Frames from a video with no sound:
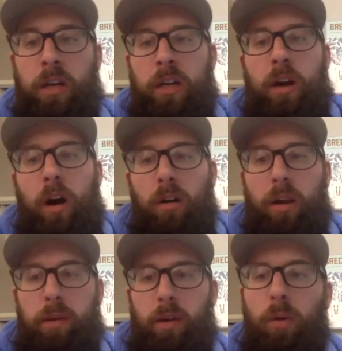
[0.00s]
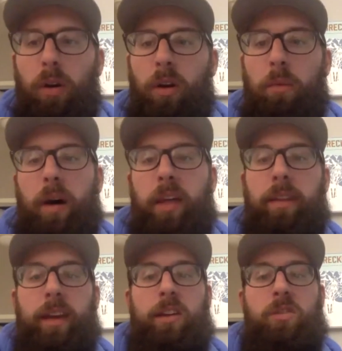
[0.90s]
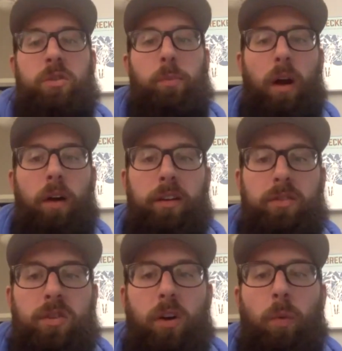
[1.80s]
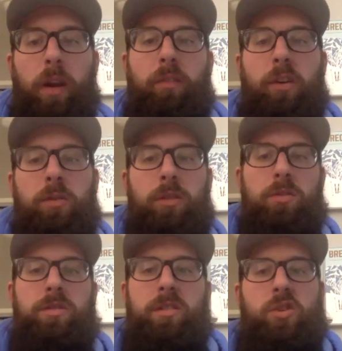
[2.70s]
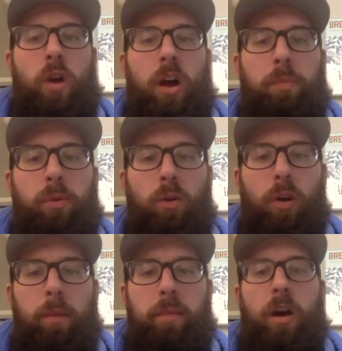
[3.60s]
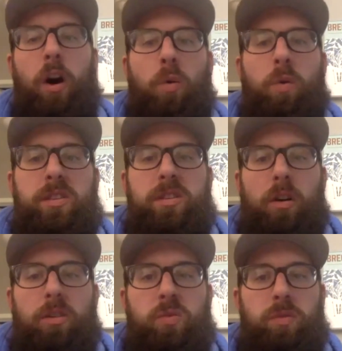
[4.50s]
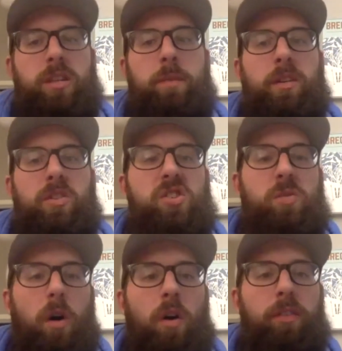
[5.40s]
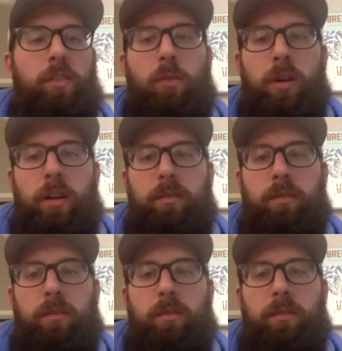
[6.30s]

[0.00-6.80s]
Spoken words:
RIP to Rollo, but it kills your profit. So whenever you use this trial program, it always starts with something small for free.